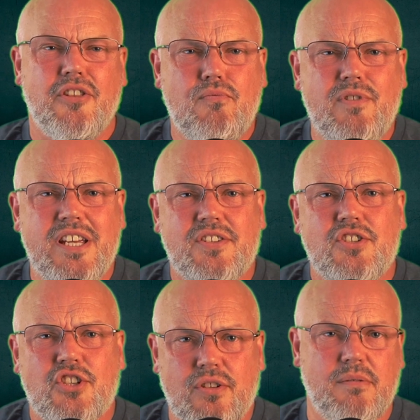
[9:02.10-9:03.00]
The reasons
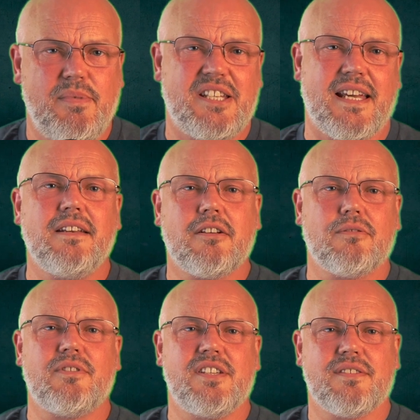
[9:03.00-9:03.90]
shouldn't be technical
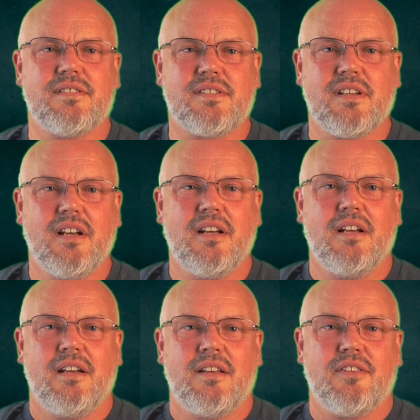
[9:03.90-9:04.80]
reasons.
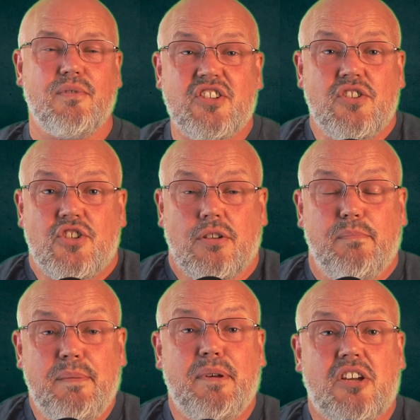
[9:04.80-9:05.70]
The reason shouldn't
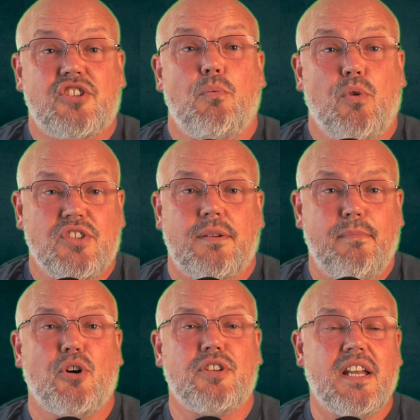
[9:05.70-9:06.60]
be because you want to
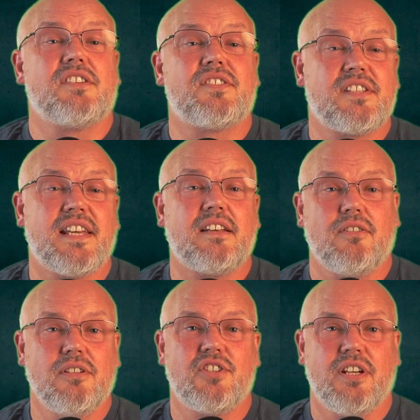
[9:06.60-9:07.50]
modernize the
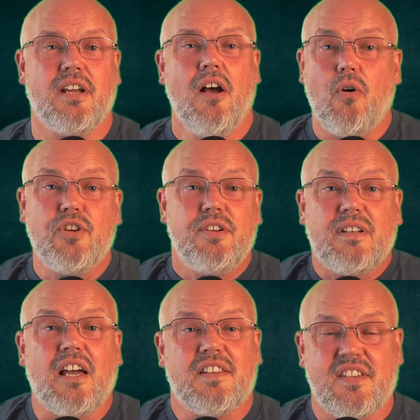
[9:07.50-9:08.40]
technology, or you
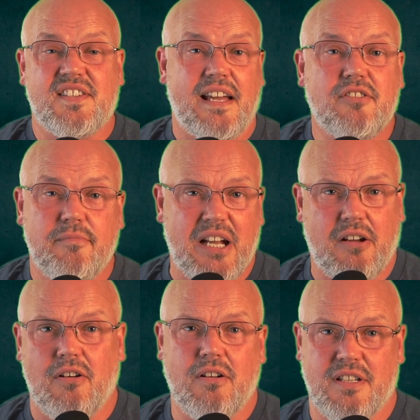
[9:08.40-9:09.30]
like the sound of MACH
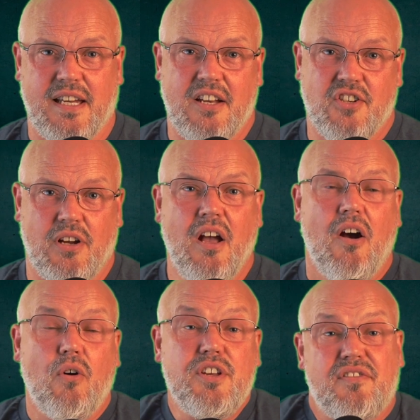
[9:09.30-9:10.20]
architecture,
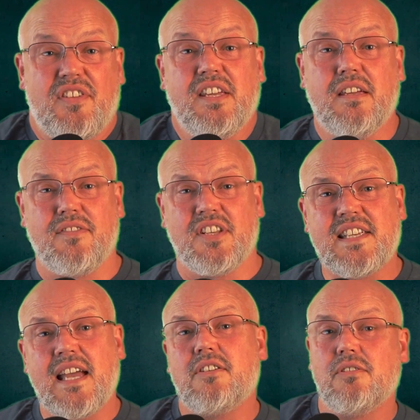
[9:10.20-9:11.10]
or you think the
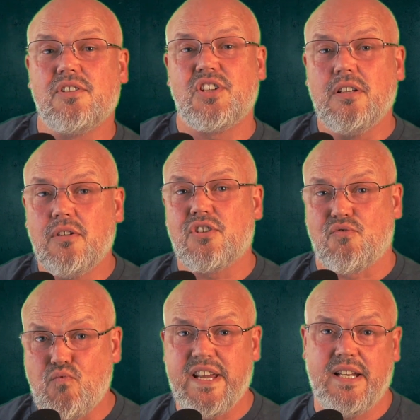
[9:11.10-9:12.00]
technology looks
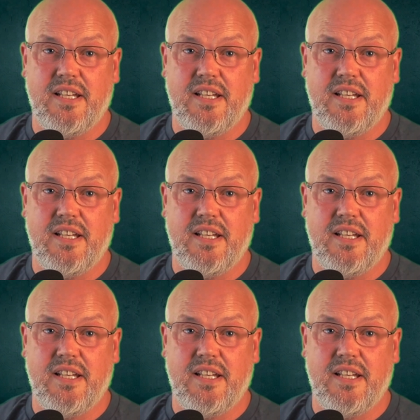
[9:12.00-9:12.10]
really